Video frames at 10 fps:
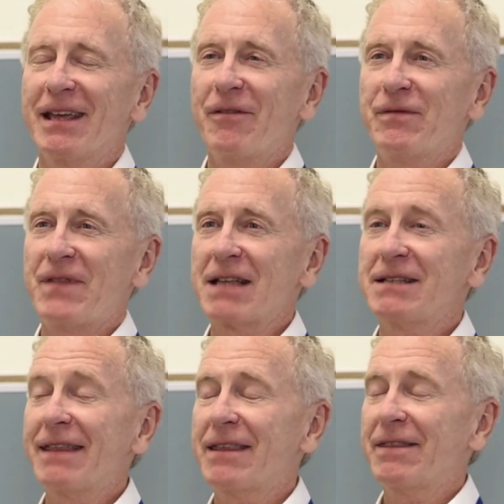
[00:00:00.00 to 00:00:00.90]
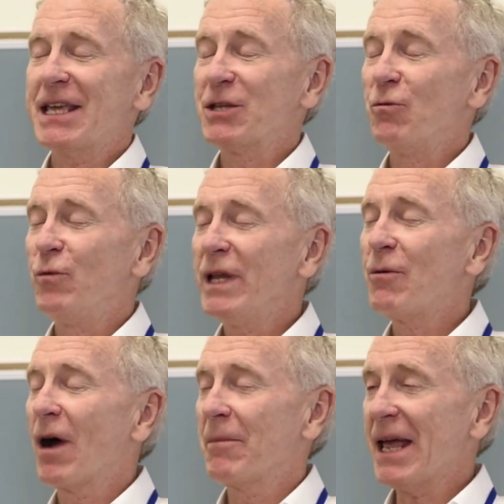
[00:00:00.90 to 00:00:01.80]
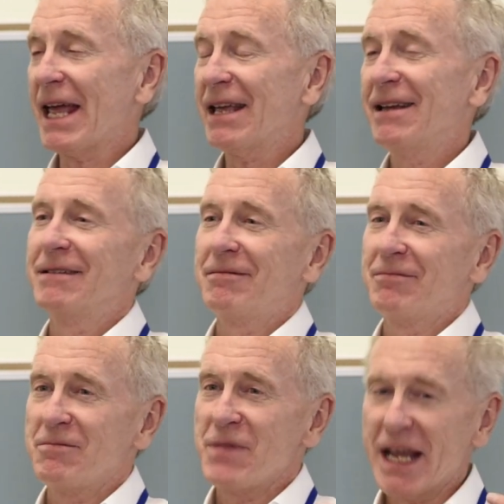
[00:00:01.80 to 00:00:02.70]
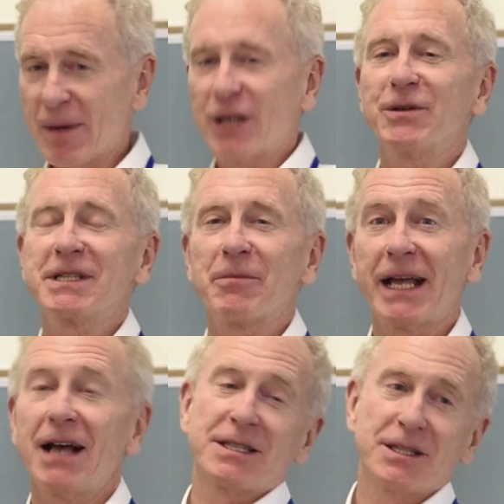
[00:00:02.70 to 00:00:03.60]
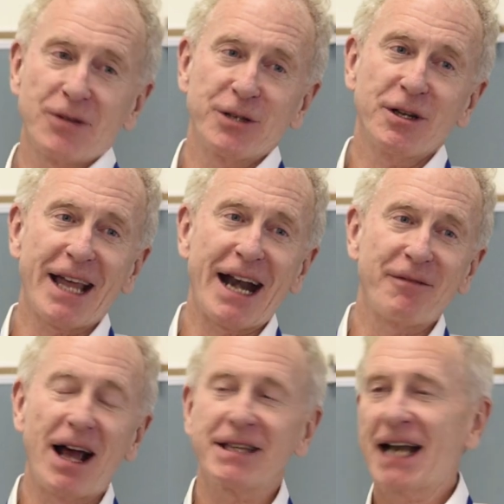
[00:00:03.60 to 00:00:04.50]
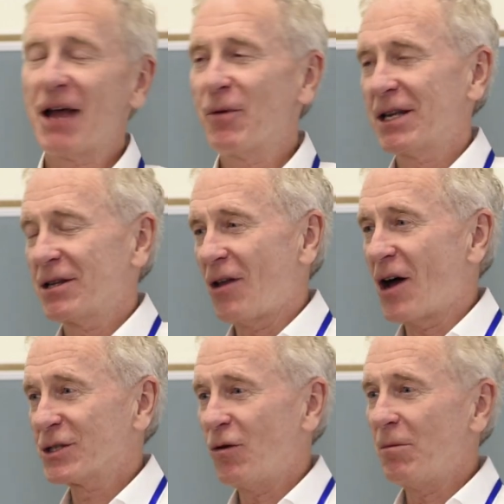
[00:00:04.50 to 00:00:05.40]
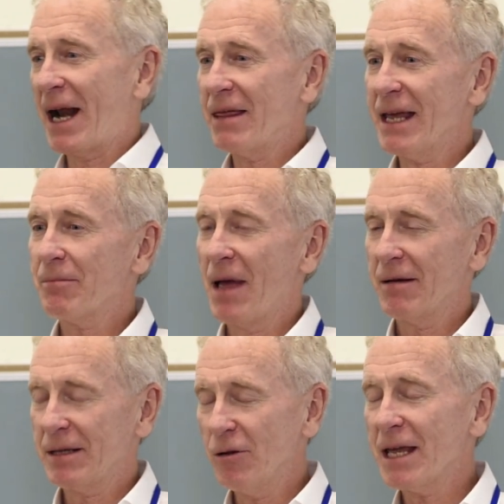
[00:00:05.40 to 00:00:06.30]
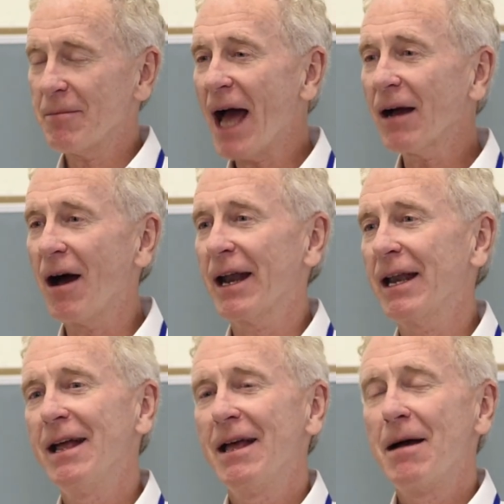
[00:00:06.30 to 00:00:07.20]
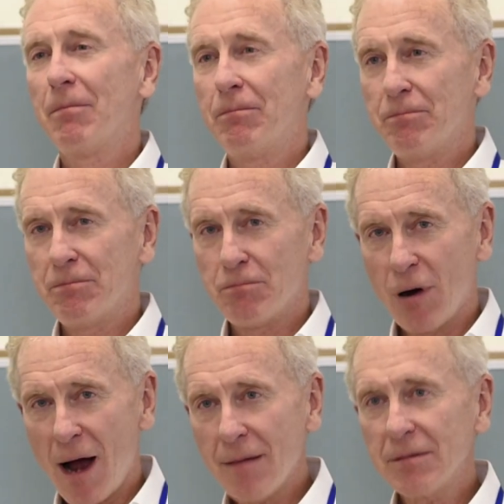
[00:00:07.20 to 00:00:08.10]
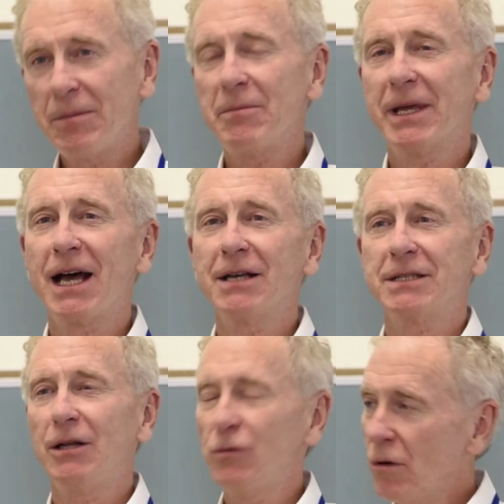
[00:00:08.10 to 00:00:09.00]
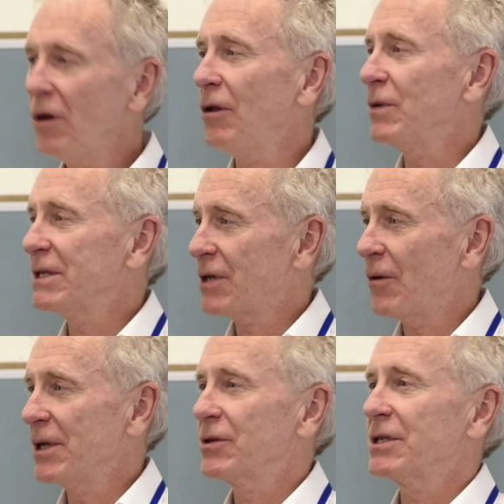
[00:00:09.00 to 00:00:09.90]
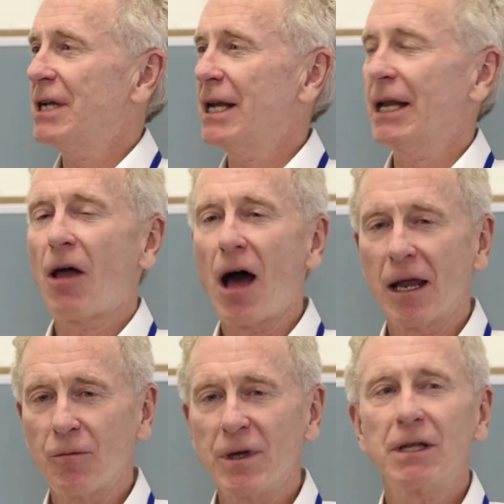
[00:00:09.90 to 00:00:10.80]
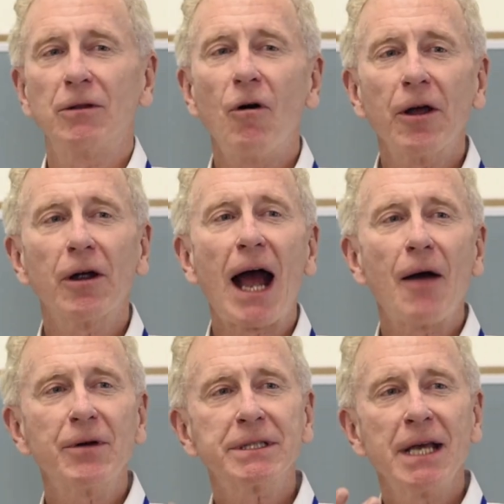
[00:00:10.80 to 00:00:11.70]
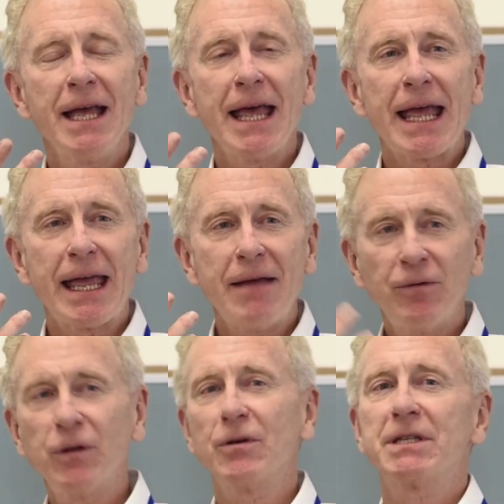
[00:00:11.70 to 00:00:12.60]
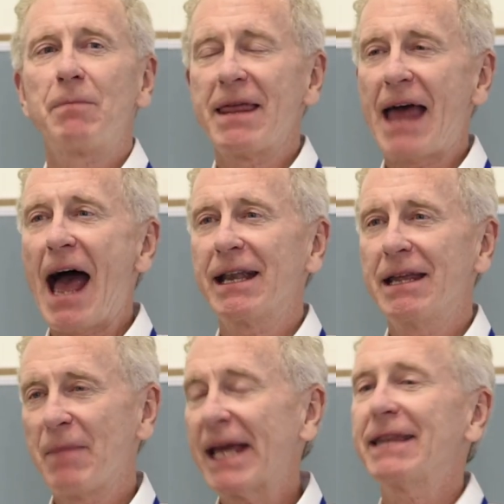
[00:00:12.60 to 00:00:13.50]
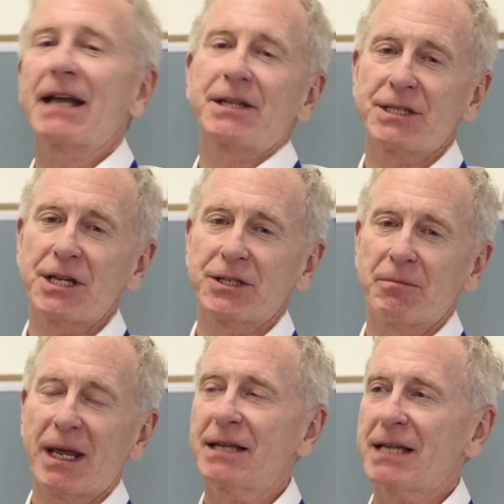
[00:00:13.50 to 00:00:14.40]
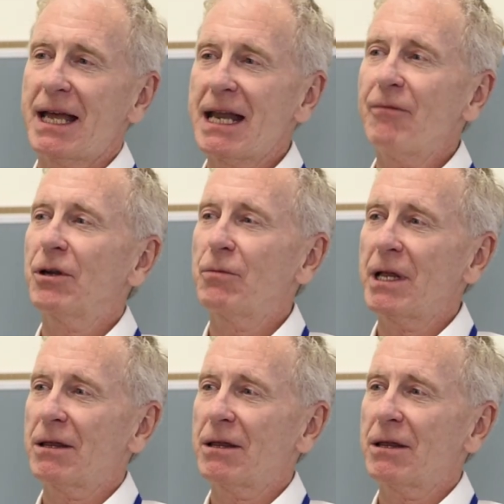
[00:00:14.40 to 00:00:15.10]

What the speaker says: if that's not the thing you really want to be, think about doing something else. And so I took that advice and I went to law school. But I think looking back on it, probably because Ellul was so interested in law and was a lawyer, I was influenced by that in making that decision, because I had never really